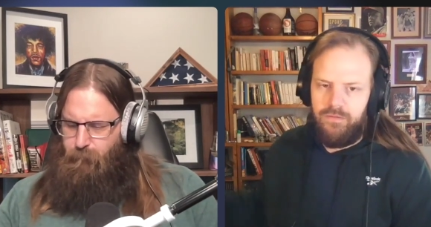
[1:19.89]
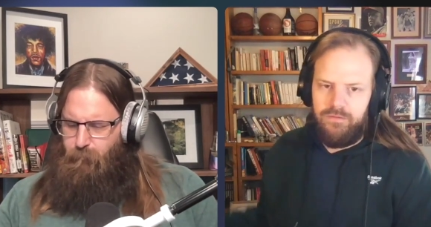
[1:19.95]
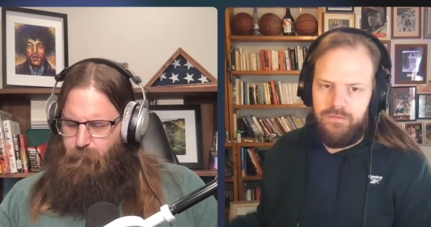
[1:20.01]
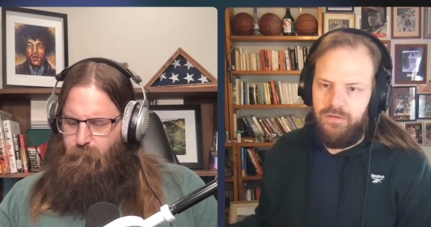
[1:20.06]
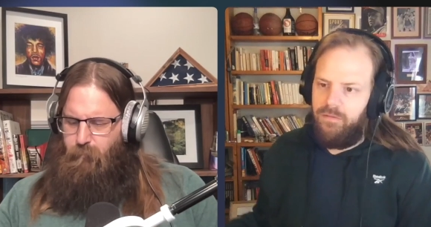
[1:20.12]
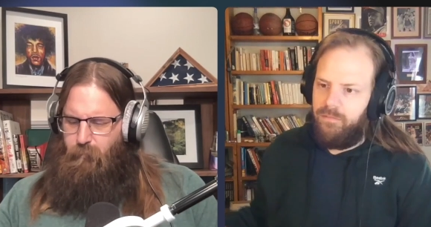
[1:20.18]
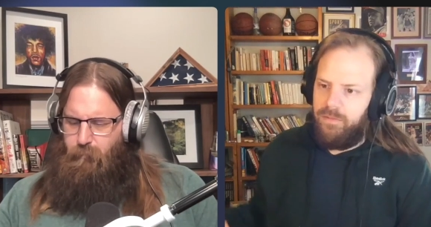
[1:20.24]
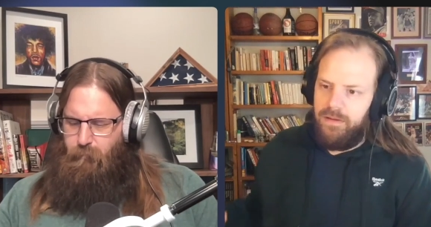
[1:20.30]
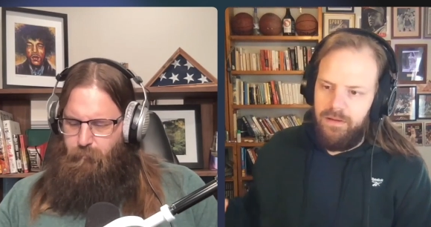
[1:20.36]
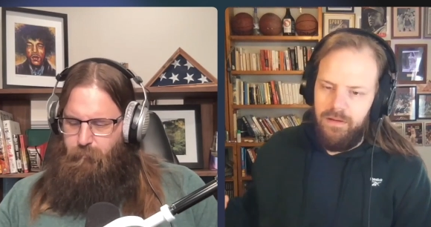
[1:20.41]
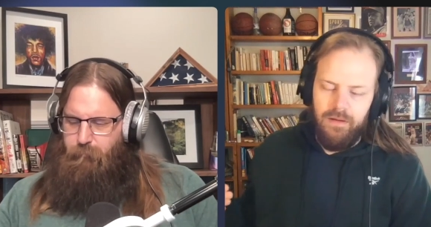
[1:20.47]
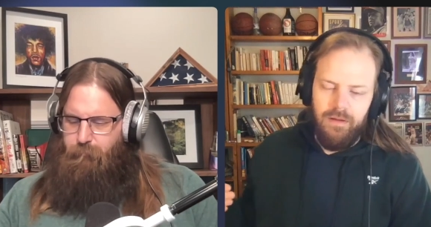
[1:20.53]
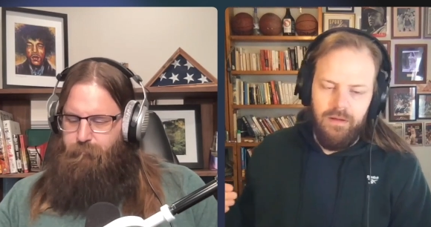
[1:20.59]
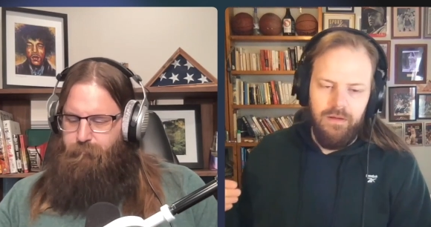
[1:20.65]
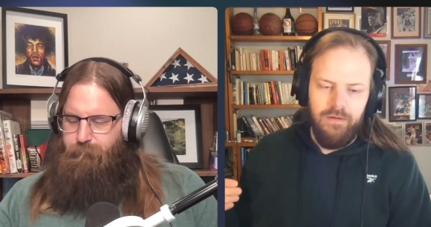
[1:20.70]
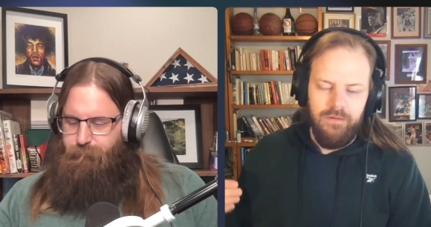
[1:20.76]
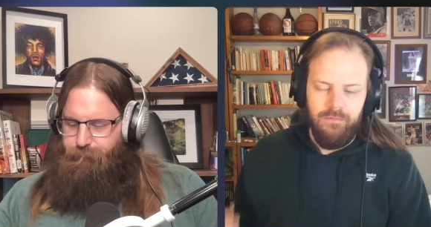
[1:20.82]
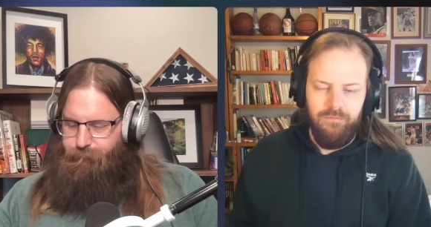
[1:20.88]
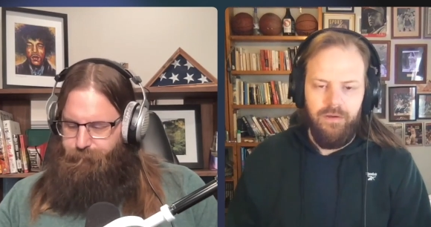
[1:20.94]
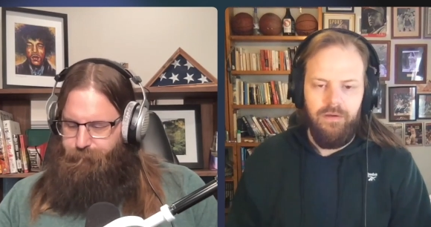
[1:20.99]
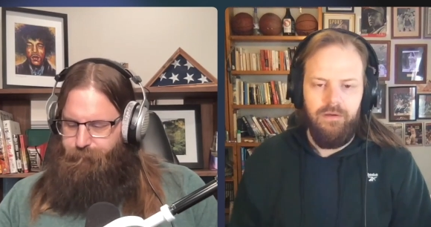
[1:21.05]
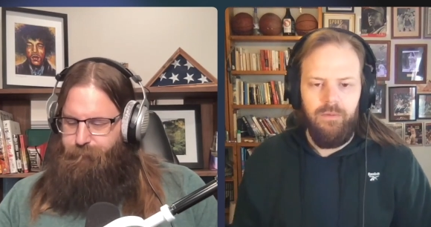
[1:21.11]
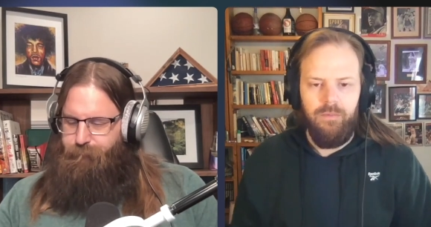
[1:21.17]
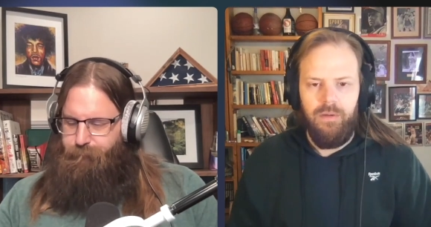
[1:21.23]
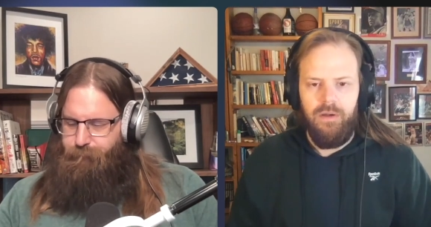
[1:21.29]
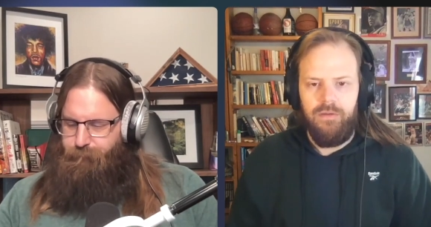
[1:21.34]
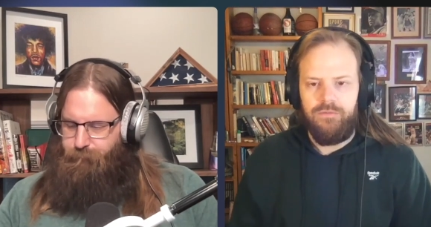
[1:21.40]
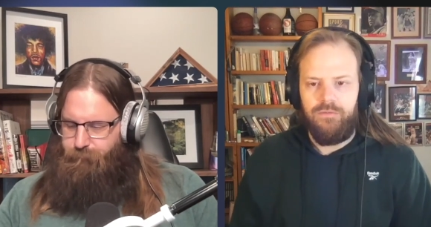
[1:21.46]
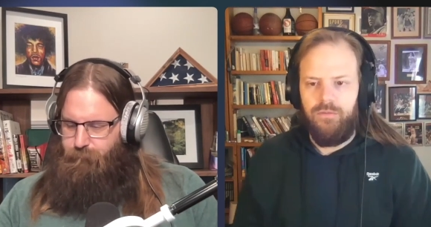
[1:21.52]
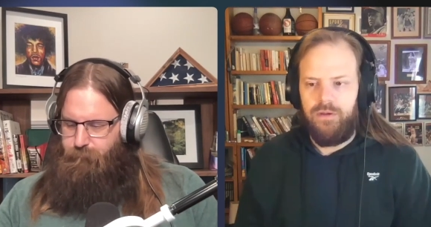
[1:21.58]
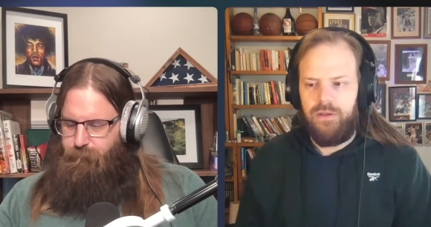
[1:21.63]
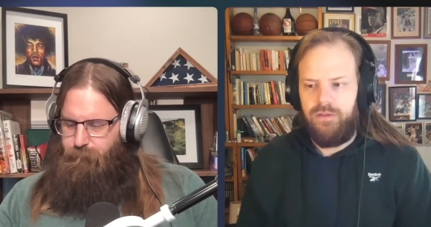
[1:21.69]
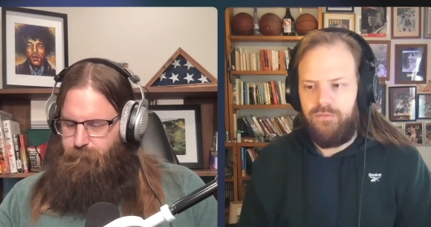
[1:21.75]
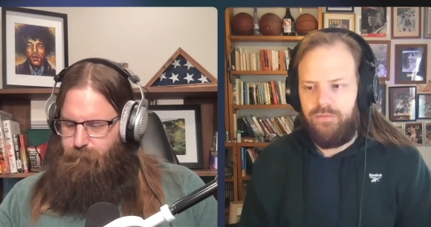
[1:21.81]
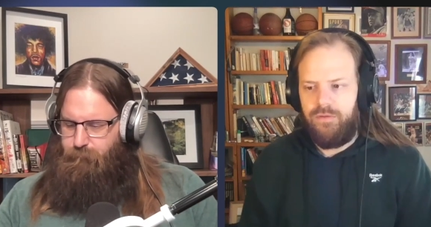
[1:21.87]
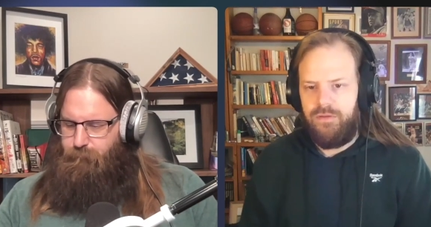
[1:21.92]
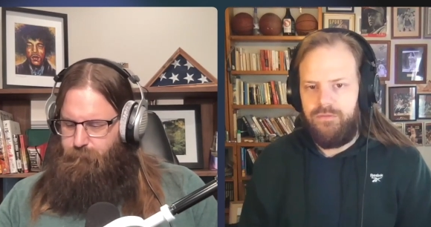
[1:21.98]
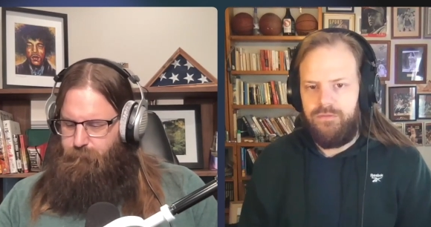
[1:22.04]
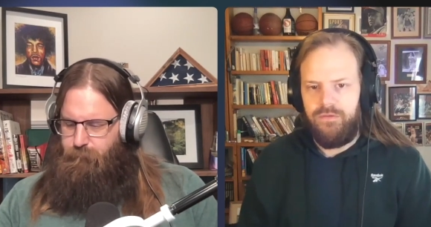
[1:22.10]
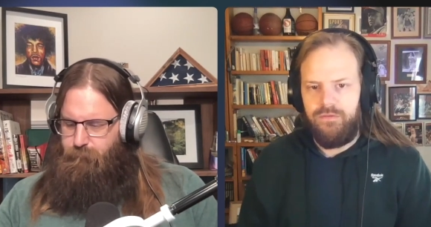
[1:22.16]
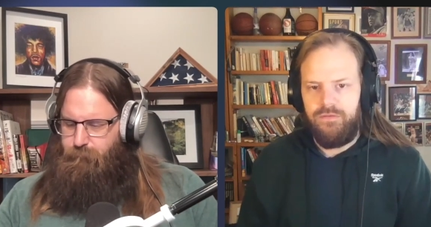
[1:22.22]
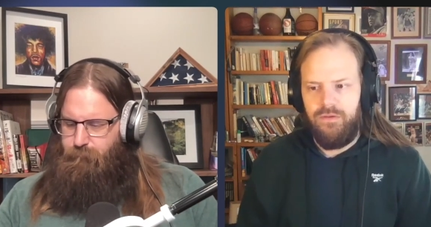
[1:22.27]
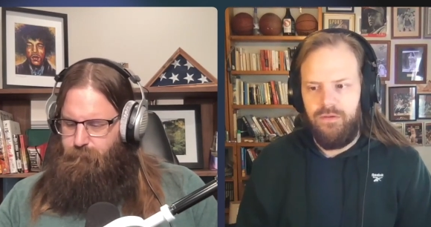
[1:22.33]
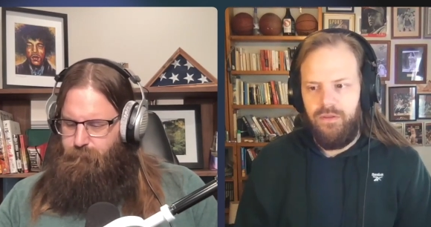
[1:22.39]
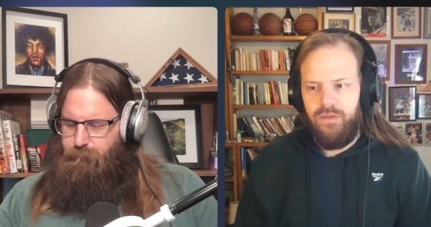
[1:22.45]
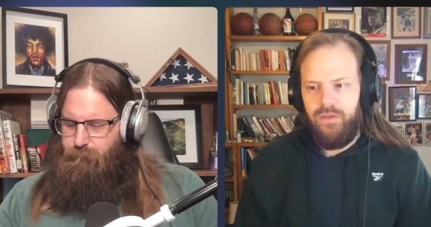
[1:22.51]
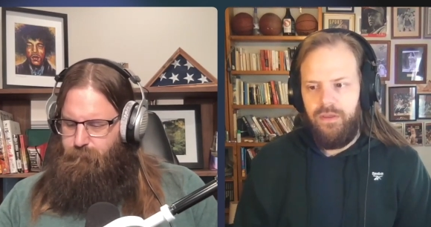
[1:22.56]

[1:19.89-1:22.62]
Speaker 1: and we did very well scoring in transition.